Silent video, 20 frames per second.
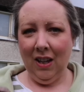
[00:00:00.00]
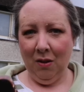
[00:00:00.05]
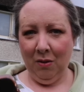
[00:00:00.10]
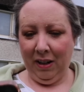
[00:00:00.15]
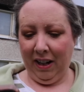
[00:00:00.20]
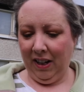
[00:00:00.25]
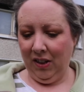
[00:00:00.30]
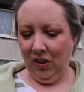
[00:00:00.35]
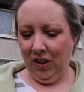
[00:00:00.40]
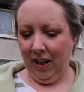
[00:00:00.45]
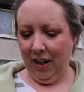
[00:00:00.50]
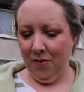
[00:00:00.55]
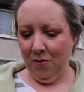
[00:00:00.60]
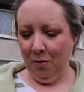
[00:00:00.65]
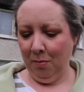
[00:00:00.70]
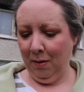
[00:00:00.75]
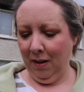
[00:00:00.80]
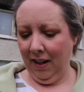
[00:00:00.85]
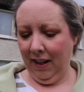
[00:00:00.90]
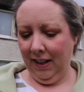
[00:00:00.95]
Okay, she has
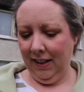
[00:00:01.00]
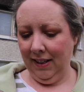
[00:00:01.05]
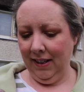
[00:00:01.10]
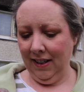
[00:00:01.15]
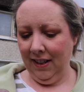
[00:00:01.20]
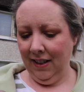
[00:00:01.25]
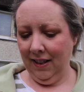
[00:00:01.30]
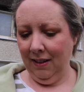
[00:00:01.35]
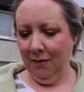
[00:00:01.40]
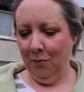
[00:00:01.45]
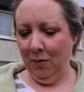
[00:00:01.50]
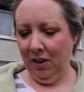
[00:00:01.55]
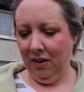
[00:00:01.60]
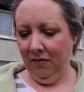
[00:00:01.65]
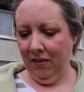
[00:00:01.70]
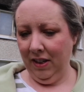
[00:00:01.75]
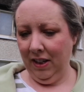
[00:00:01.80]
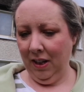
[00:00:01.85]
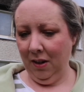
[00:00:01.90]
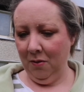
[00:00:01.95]
replied with the
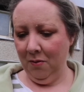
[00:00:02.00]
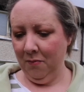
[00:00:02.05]
video.